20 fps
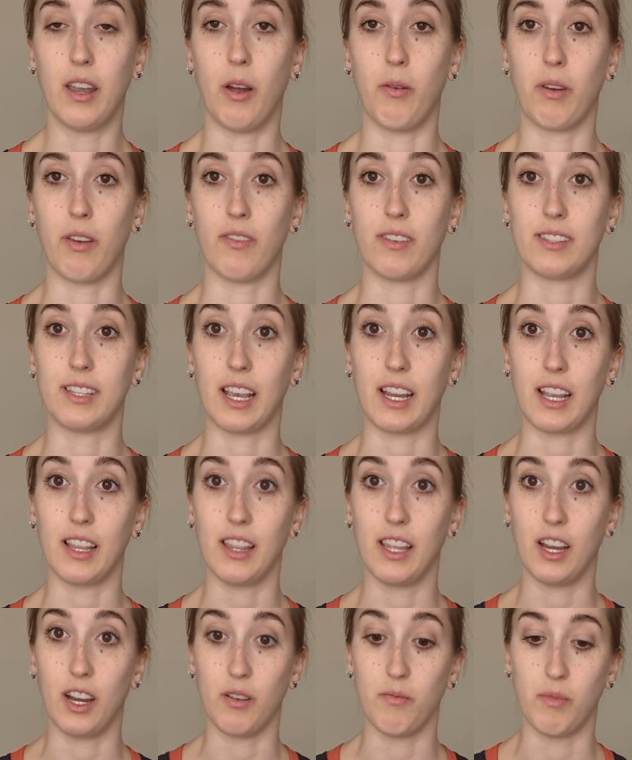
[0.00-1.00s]
Now we have a
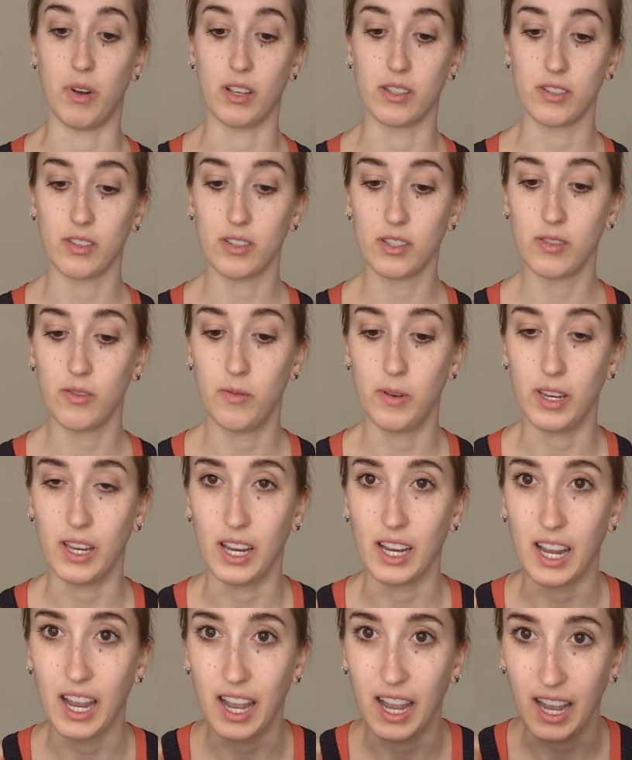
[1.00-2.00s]
second layer of muscles. You
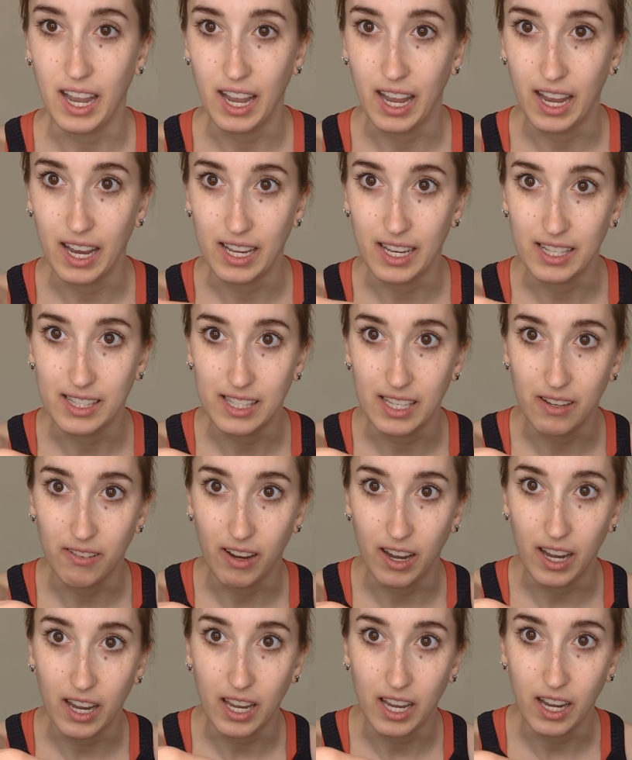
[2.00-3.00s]
can kind of see
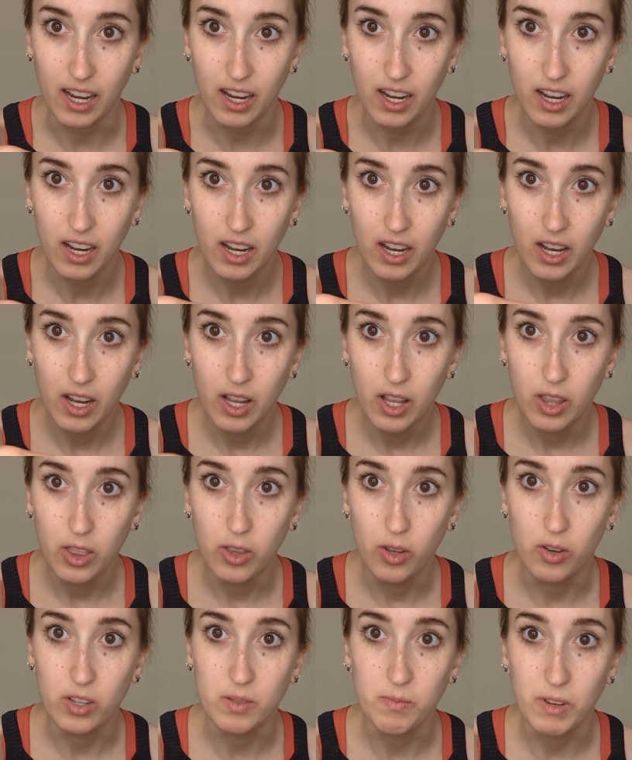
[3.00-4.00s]
right here.
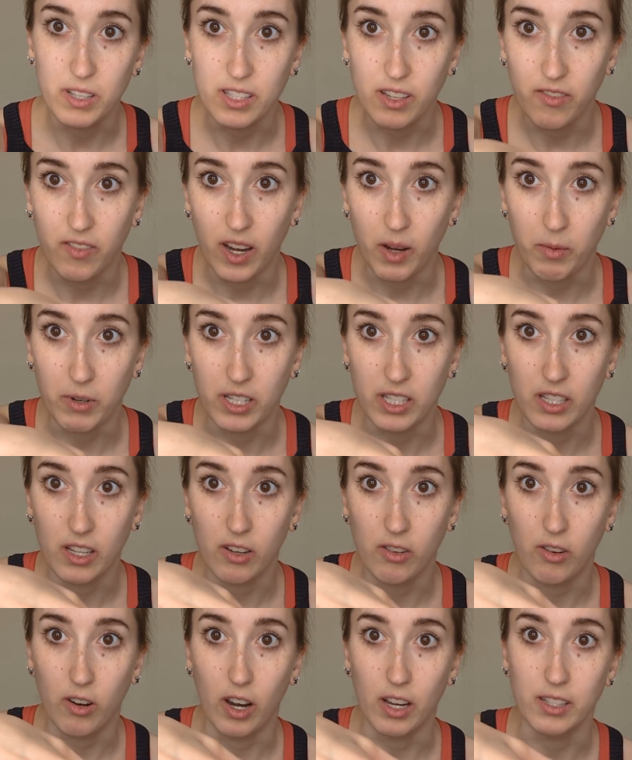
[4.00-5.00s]
Those muscle
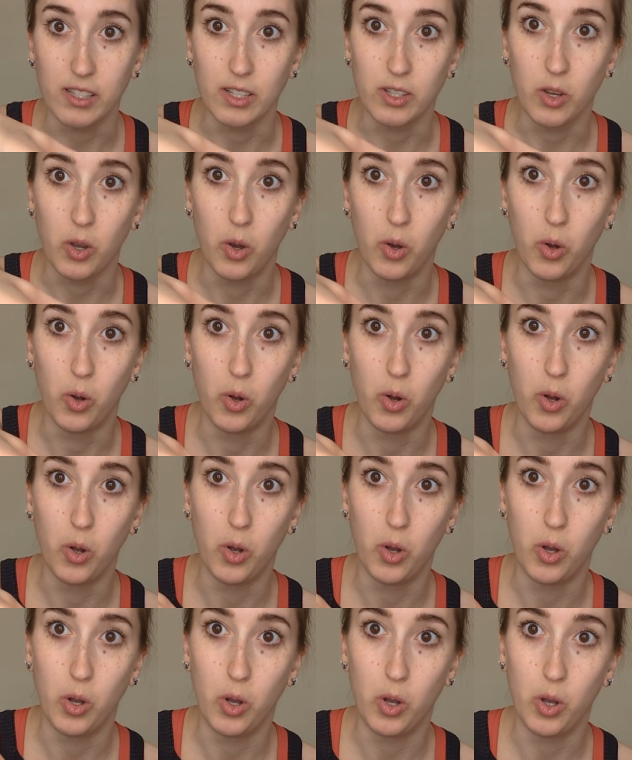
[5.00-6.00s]
fibers cross this
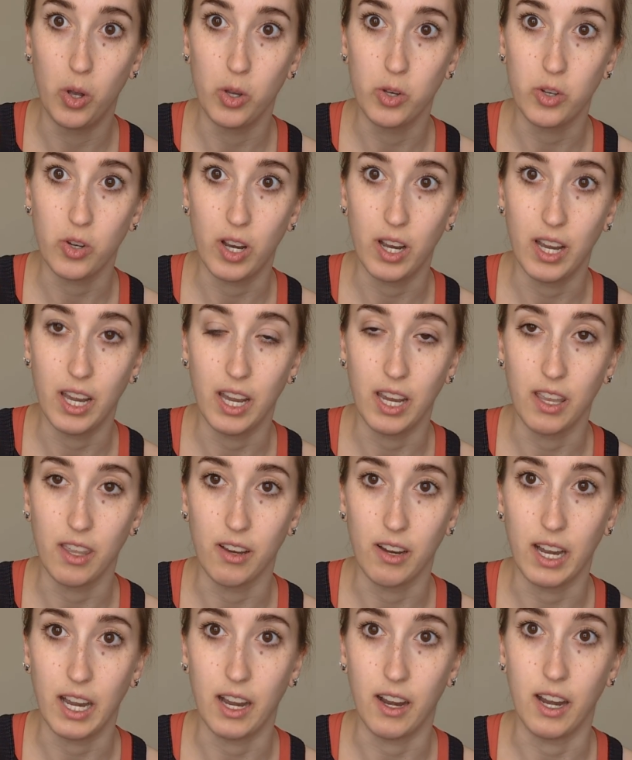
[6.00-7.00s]
whole
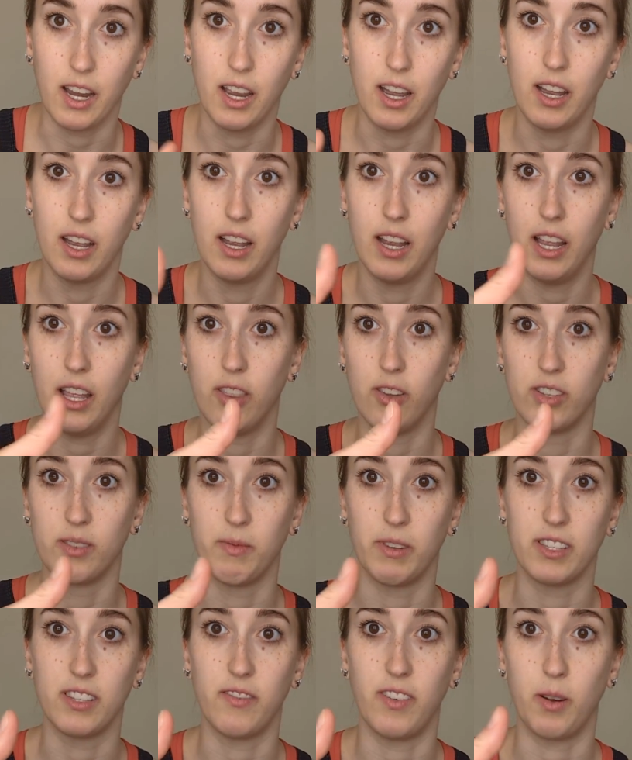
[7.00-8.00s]
triangular area, and
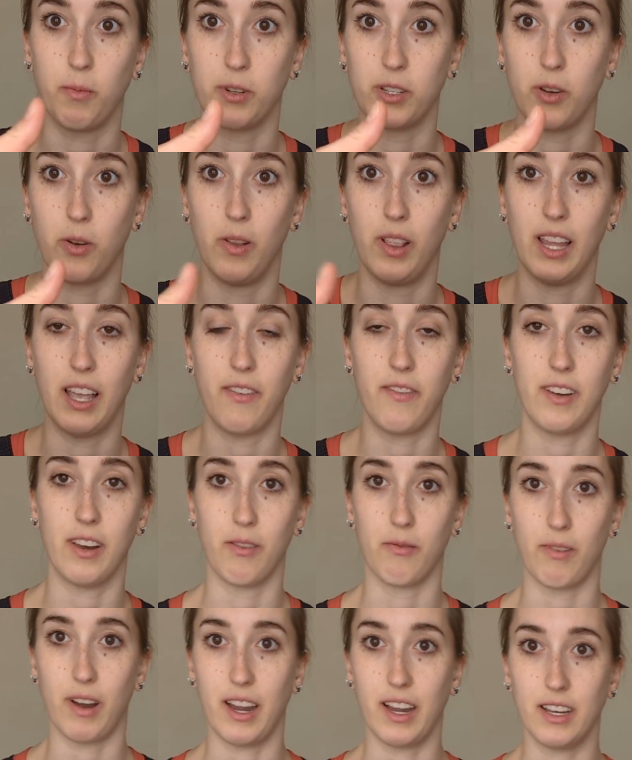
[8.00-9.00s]
those muscle fibers go left
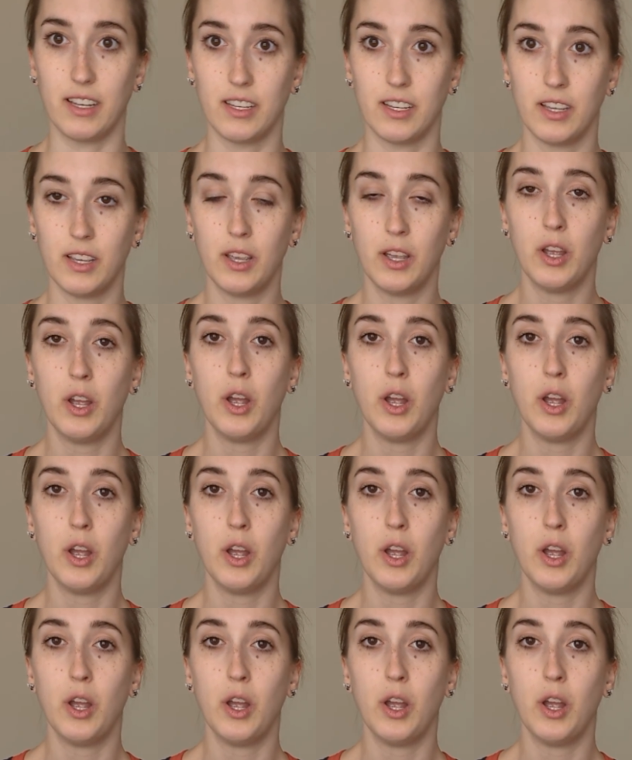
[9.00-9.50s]
and right.